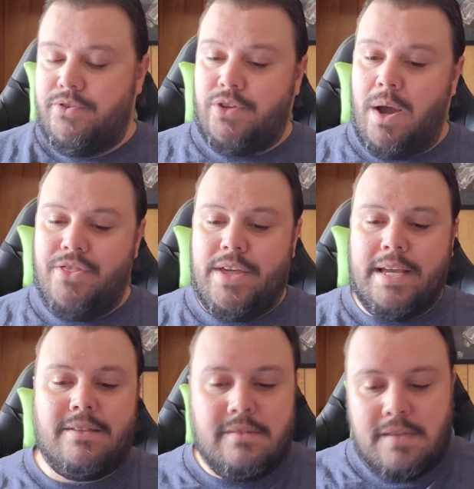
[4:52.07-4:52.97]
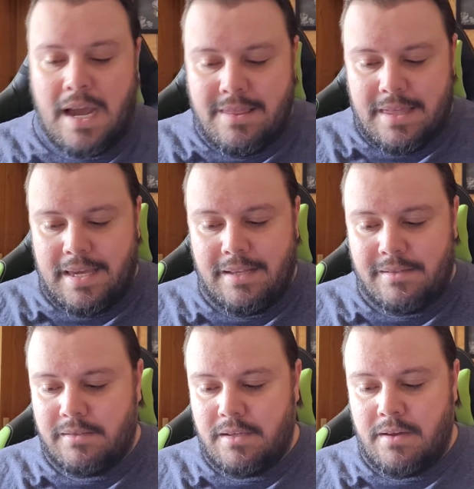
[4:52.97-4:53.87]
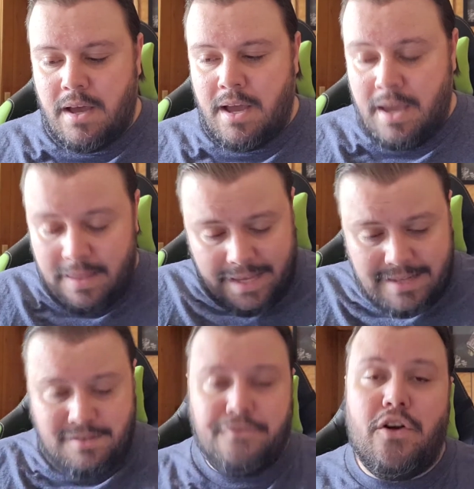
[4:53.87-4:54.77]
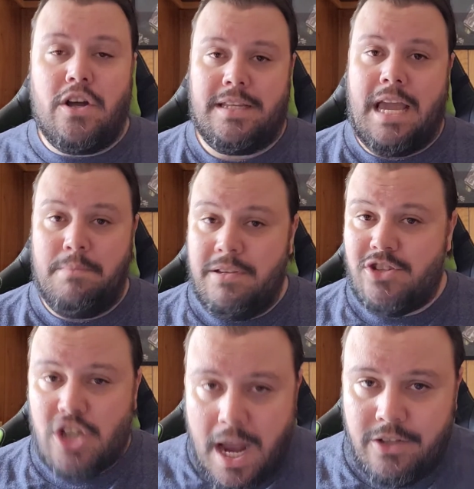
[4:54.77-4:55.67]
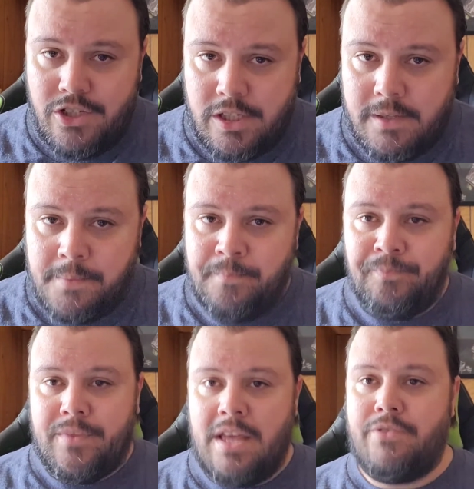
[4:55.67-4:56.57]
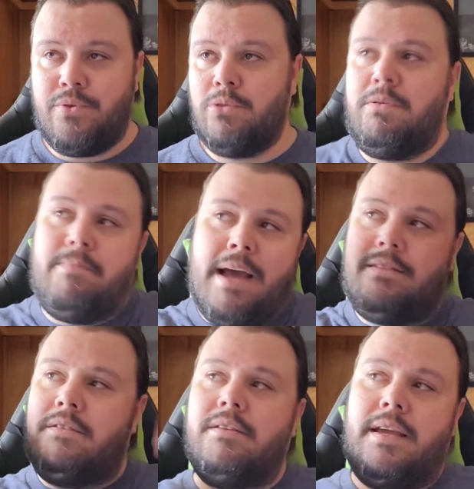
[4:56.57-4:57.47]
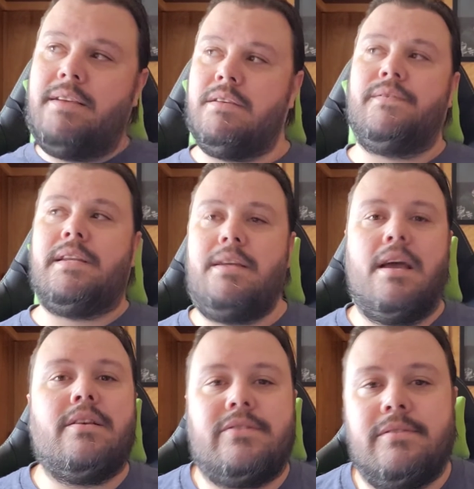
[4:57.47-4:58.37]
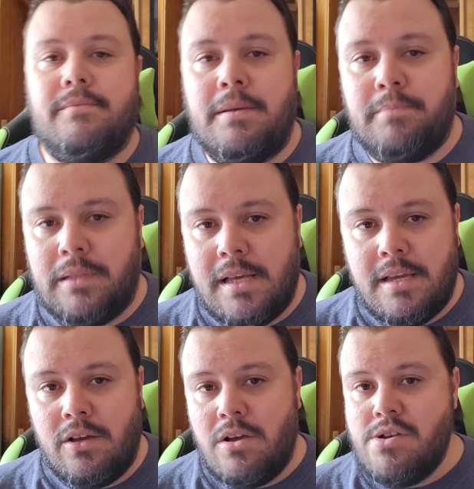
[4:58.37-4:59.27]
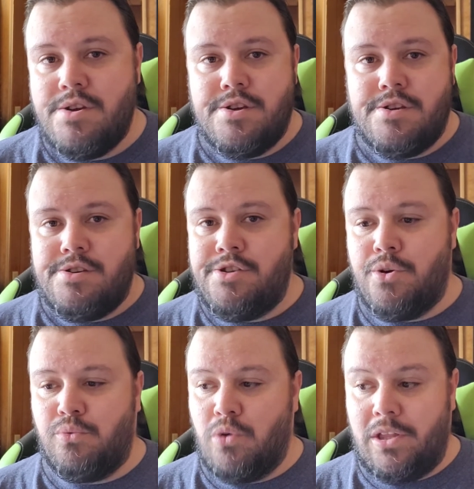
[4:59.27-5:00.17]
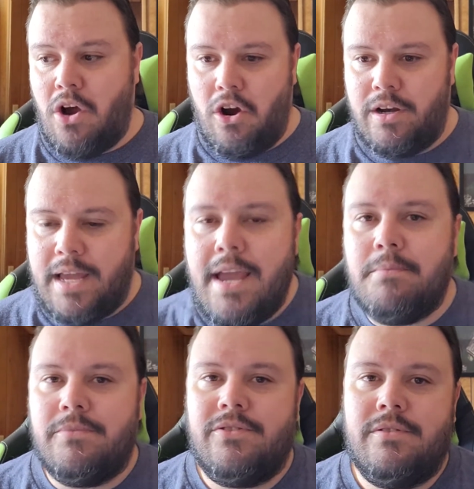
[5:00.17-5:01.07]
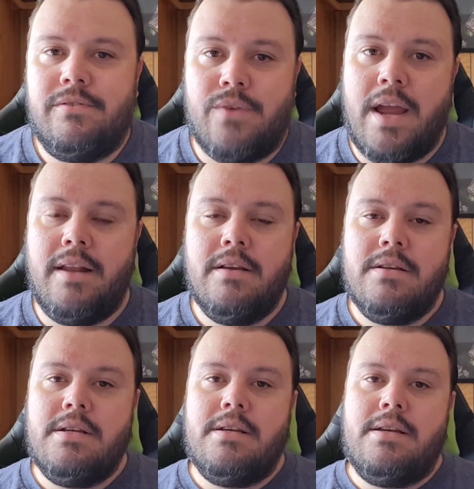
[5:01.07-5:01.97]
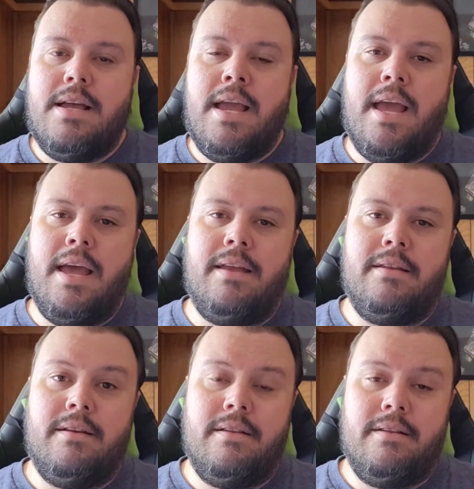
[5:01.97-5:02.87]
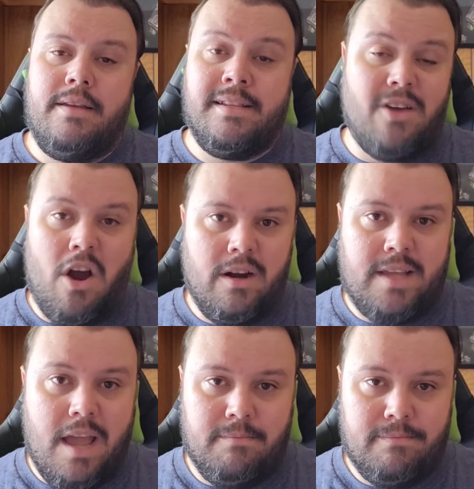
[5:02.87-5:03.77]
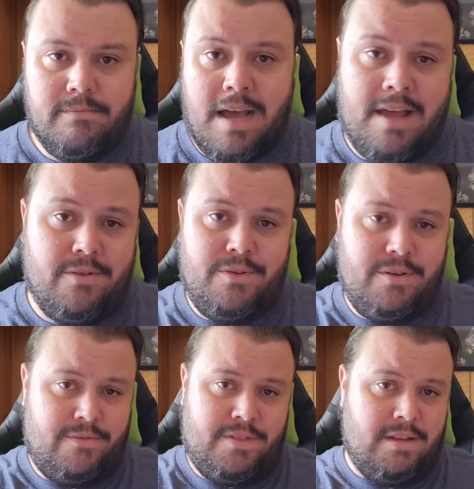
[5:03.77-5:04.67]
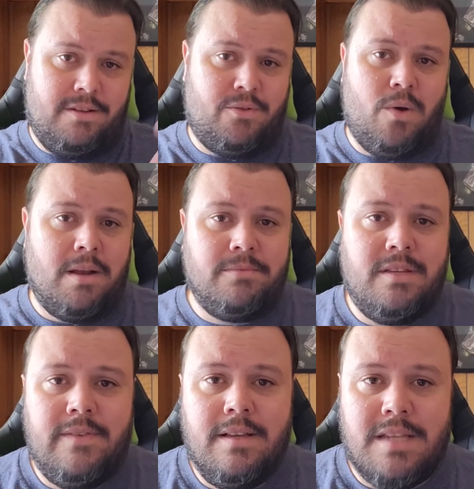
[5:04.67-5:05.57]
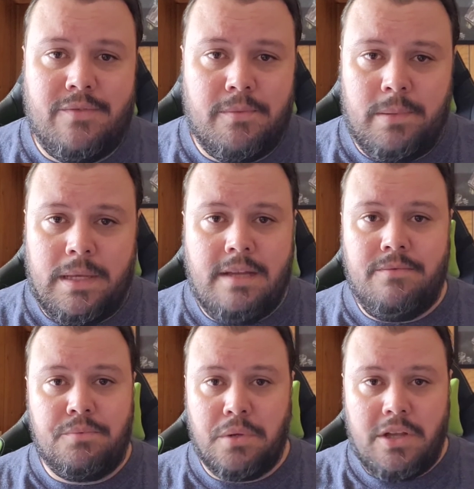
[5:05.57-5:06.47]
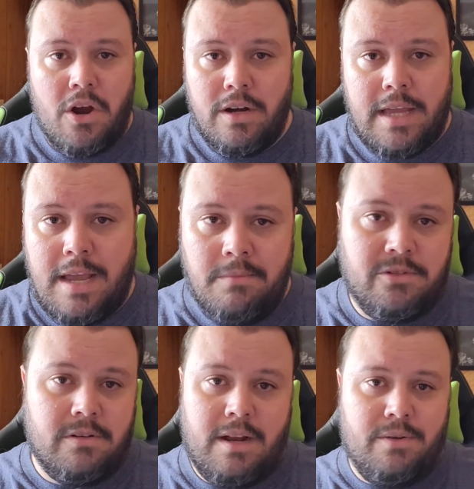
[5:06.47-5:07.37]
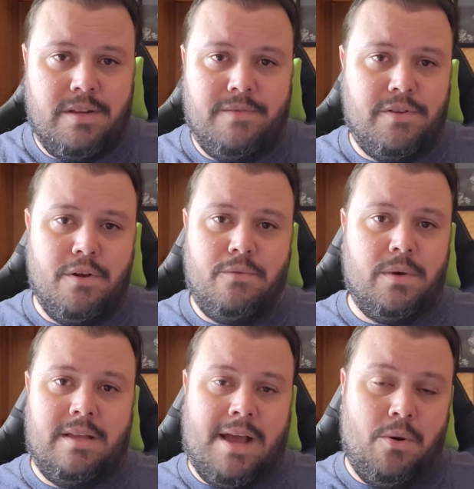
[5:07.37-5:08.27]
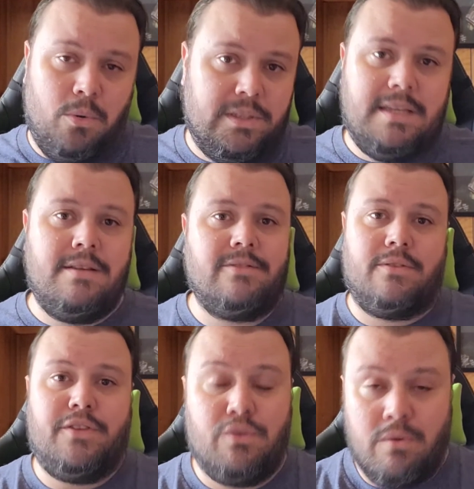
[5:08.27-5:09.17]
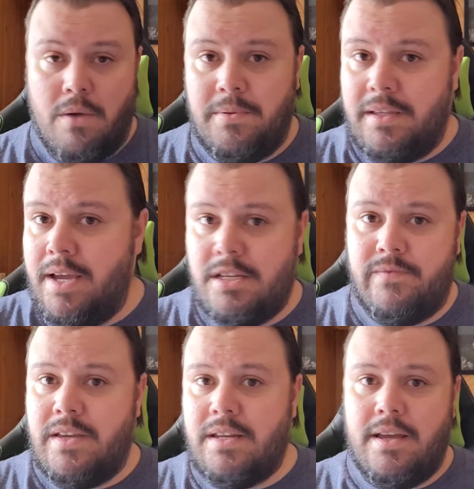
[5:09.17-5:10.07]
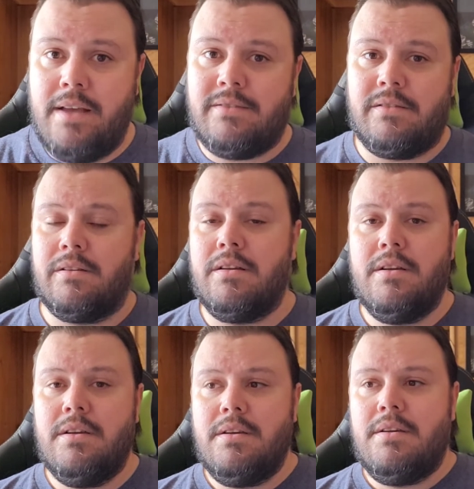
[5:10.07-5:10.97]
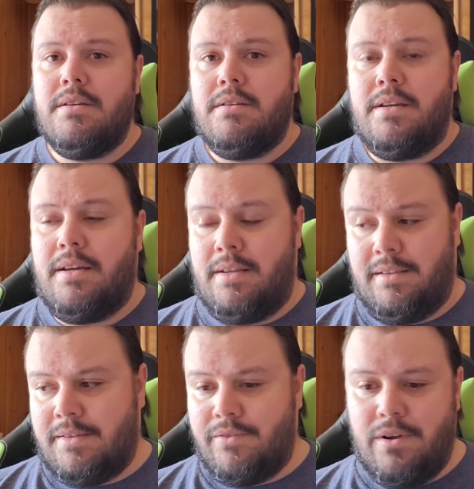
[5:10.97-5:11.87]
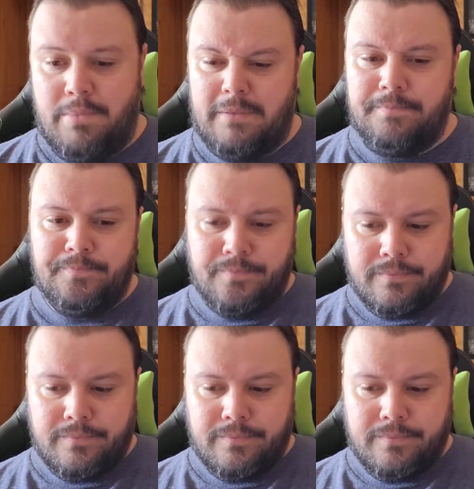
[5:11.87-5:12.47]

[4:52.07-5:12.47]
So I think it is a fun game. It's challenging. It throws me back to the days of NES and playing, really hard games, right? And it's a hard game. I don't think Quantum TV has ever played really hard games, or I don't even know how old he is, or if he grew up in the age of the NES, or etc. But